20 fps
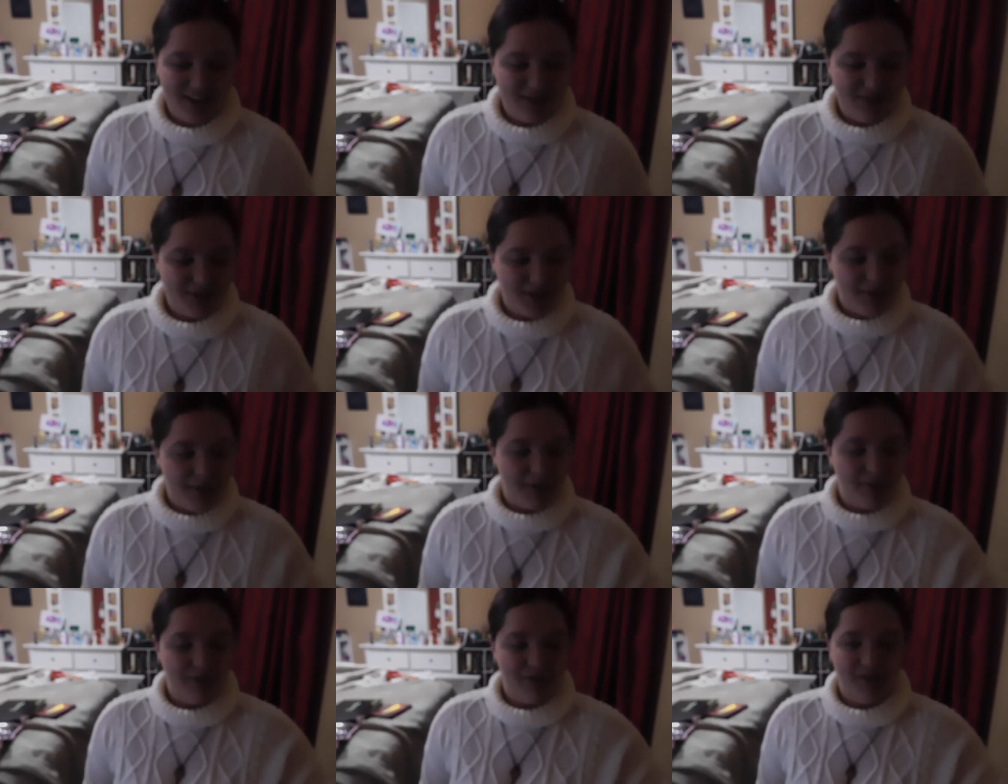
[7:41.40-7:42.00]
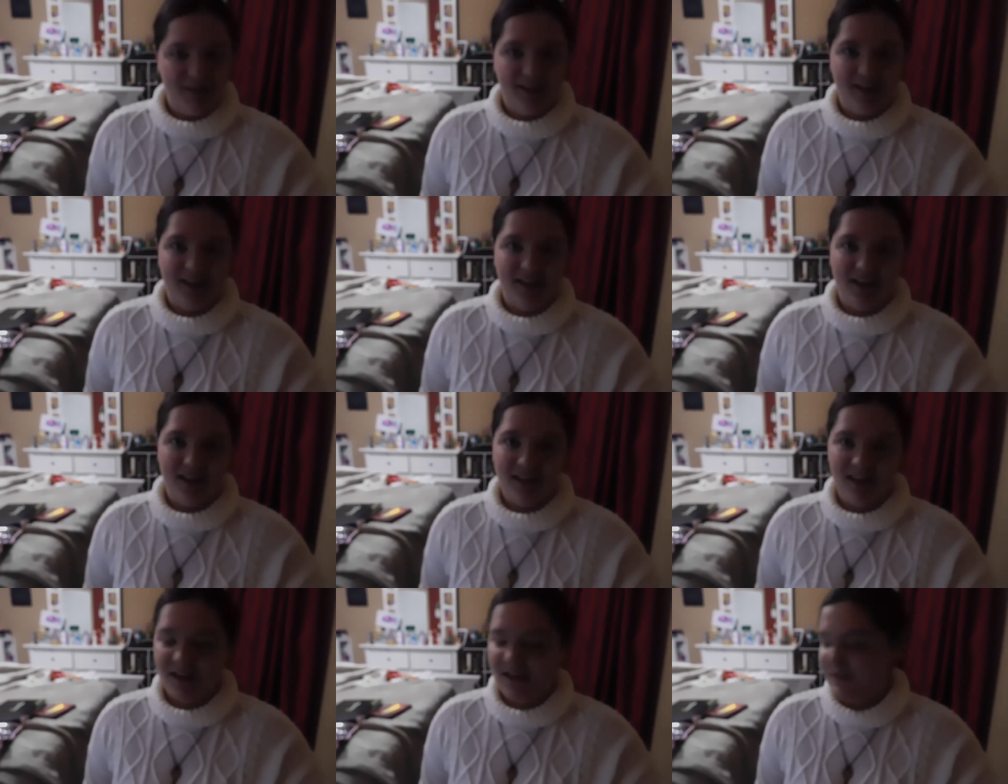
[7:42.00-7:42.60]
My mom's really good
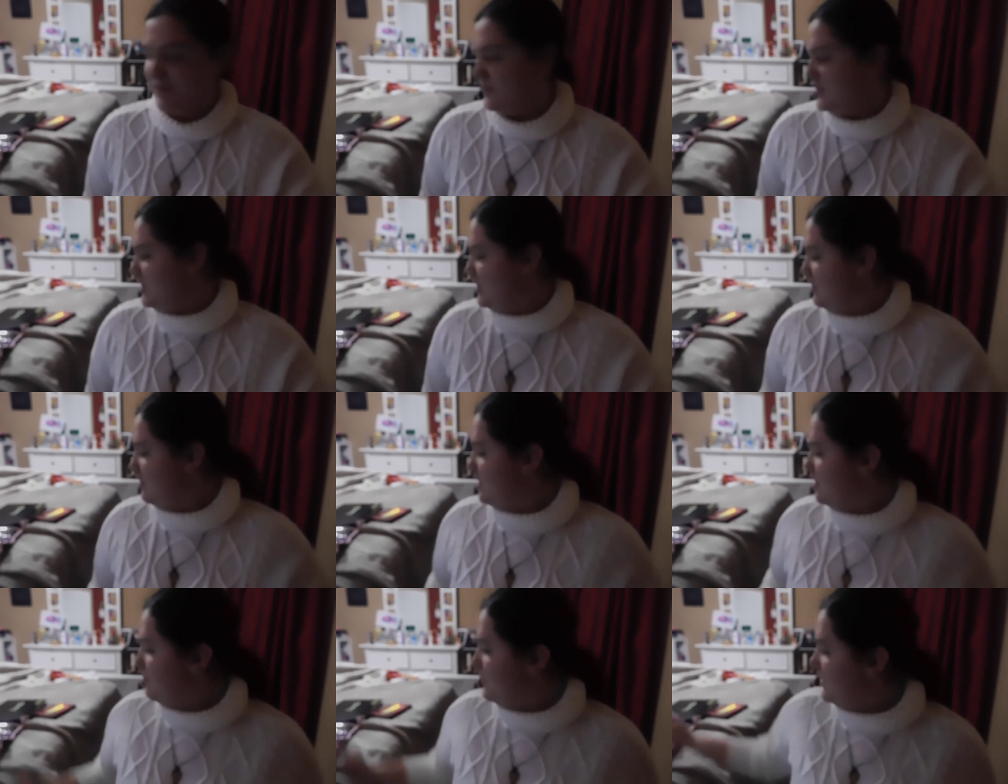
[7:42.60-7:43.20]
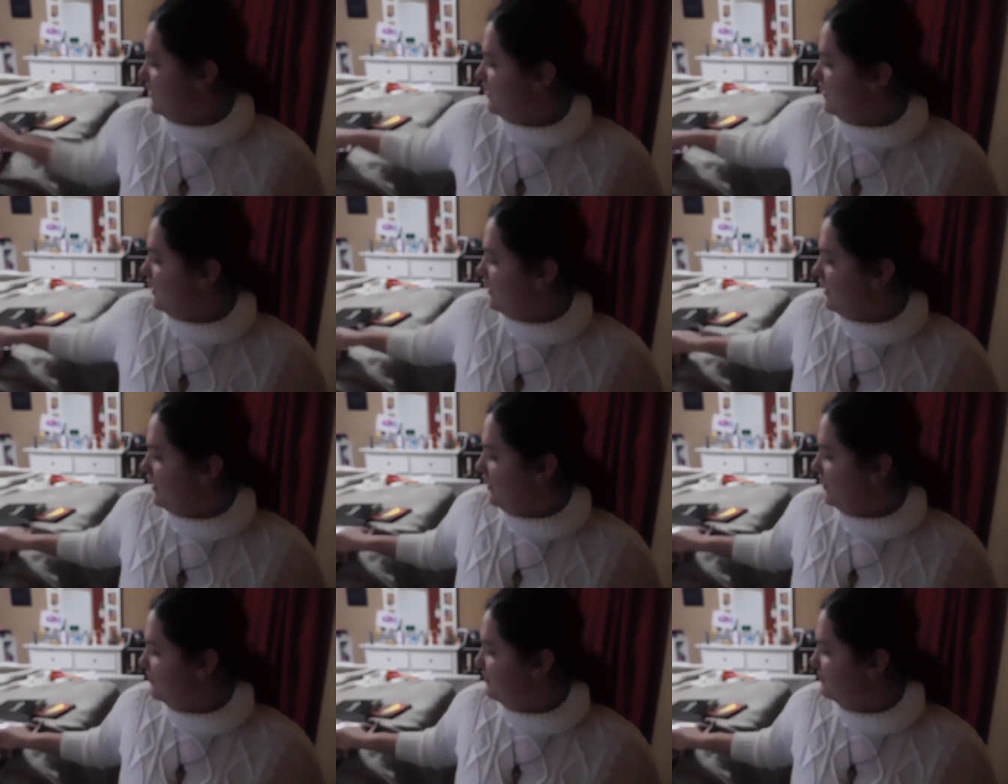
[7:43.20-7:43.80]
at that. She used to be,
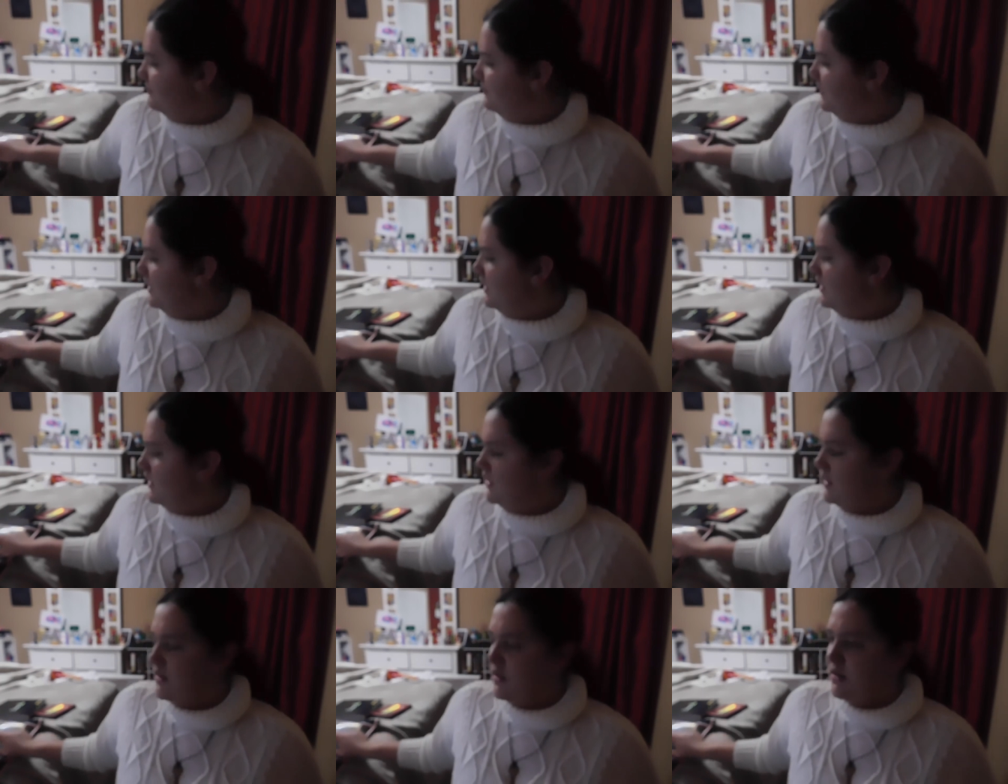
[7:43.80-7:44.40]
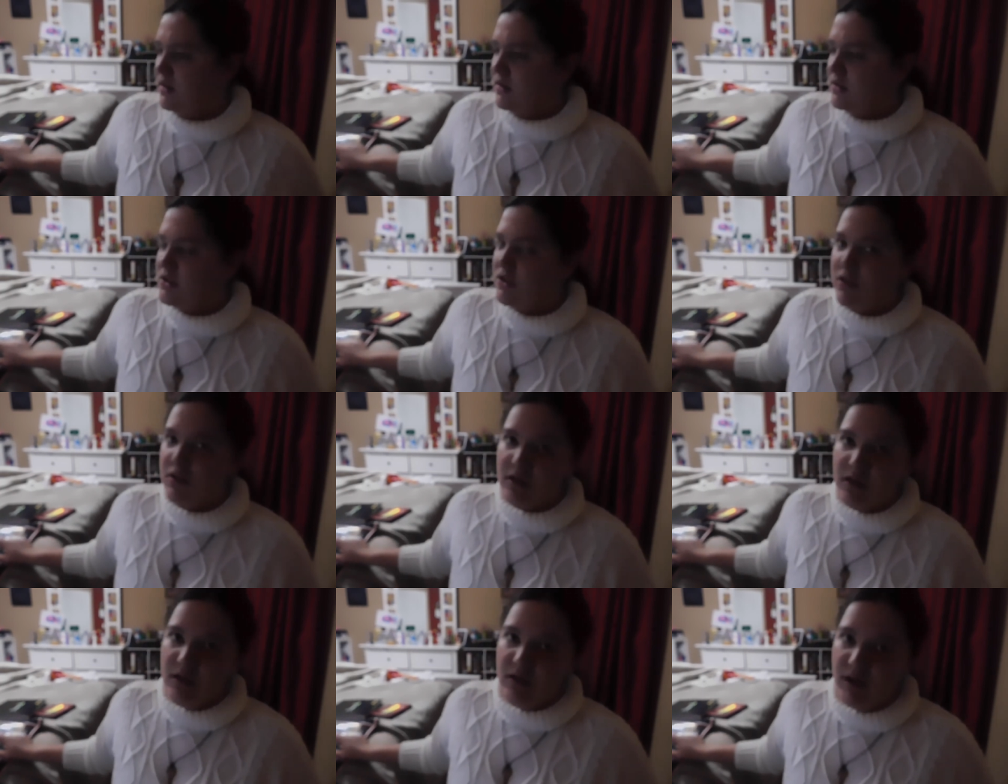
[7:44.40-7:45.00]
um, she
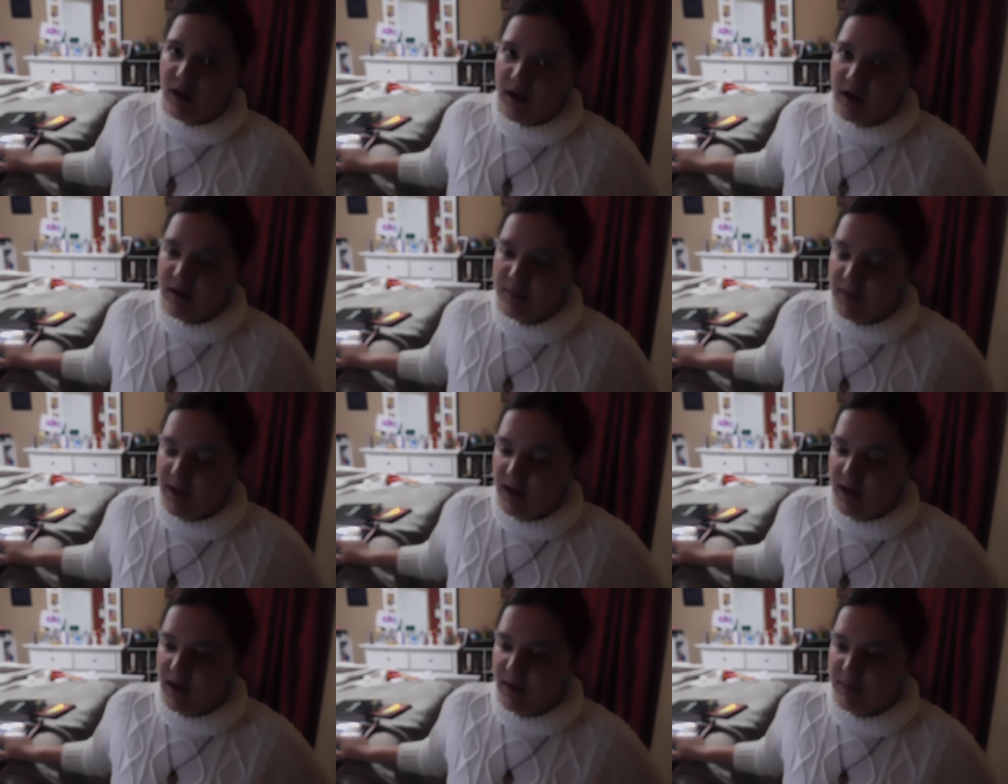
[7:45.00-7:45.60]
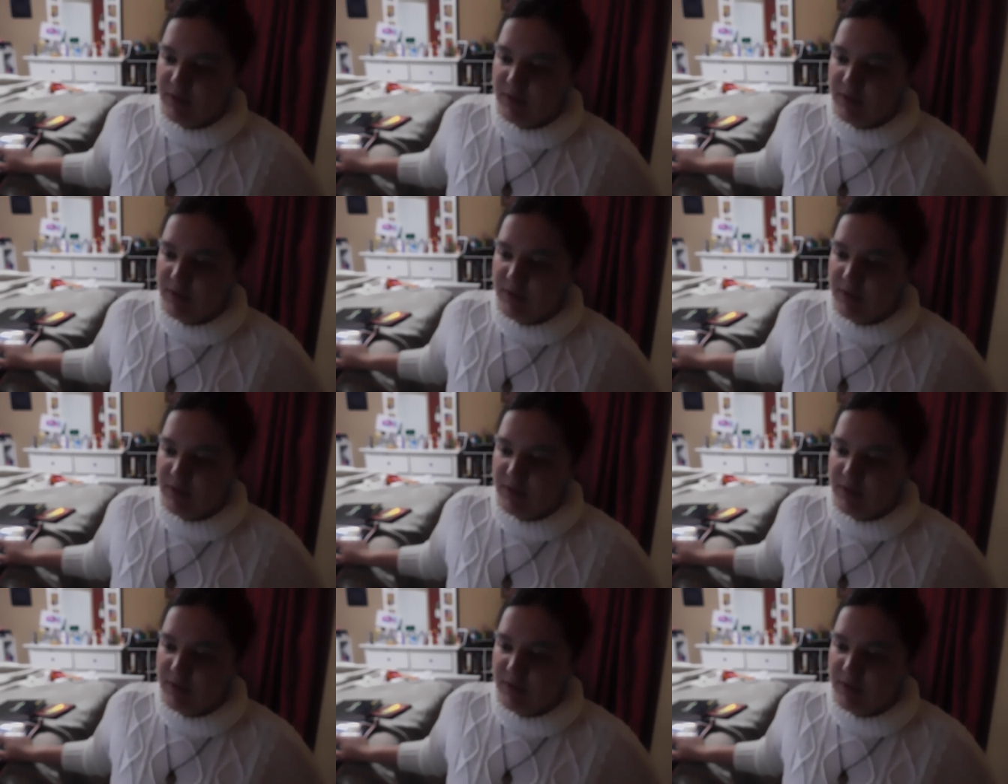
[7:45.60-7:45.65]
used to do hair and makeup.